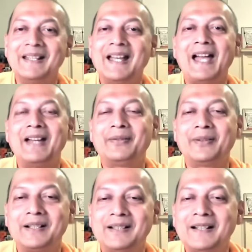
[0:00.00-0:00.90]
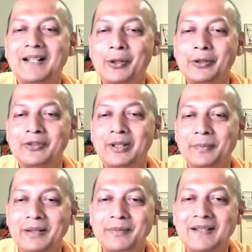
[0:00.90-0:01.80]
I've done a lot of japa
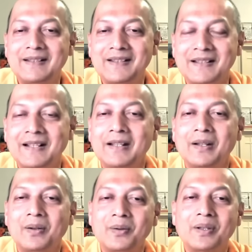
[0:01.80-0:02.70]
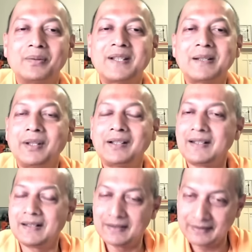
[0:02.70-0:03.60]
and meditation. So what's the big
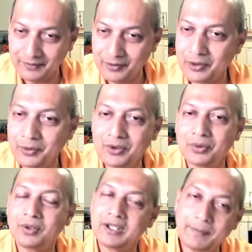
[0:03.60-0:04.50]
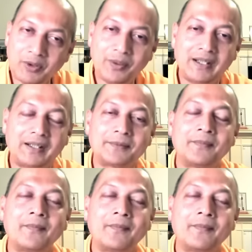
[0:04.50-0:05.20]
credit? That's what you're going to do. Keep doing it.